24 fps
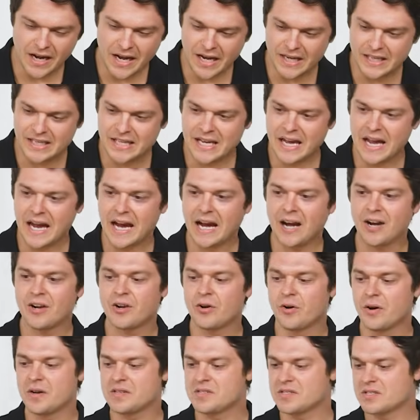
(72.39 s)
any air
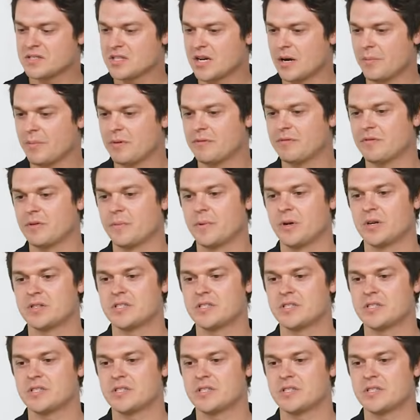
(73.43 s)
noises coming from your